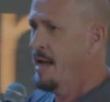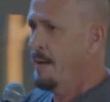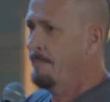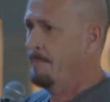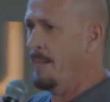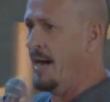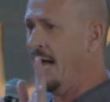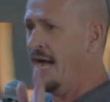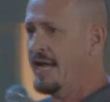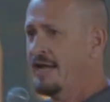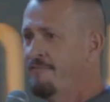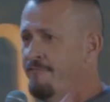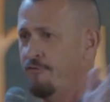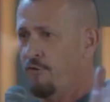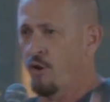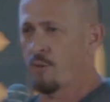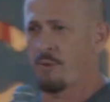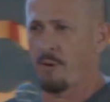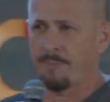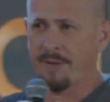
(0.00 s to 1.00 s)
My
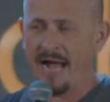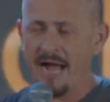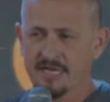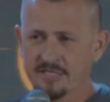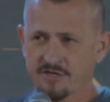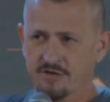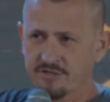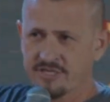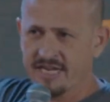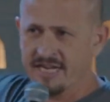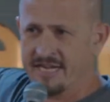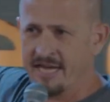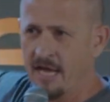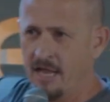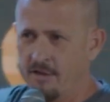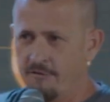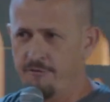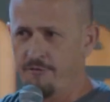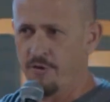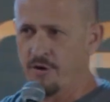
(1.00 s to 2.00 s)
former pastors in
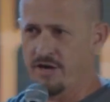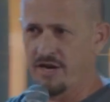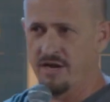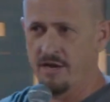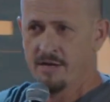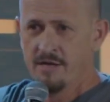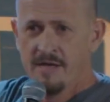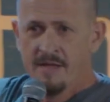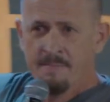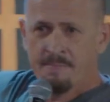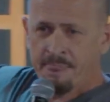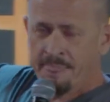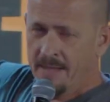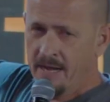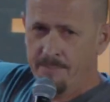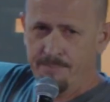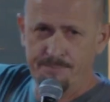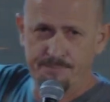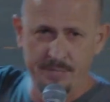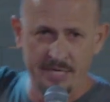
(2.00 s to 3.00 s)
California,
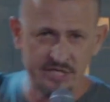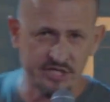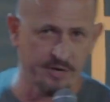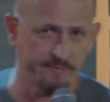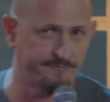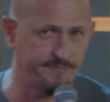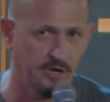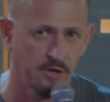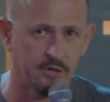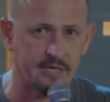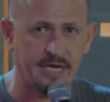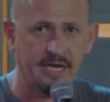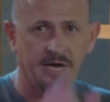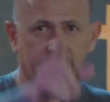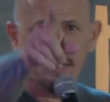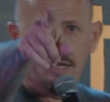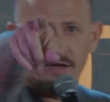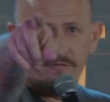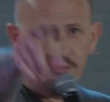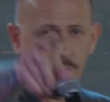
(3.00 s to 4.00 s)
uh, Bishop Filkey, I
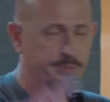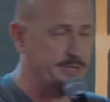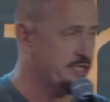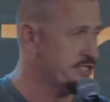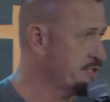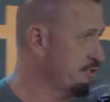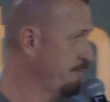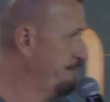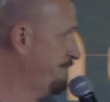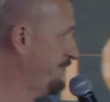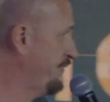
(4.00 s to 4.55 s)
love you, Bishop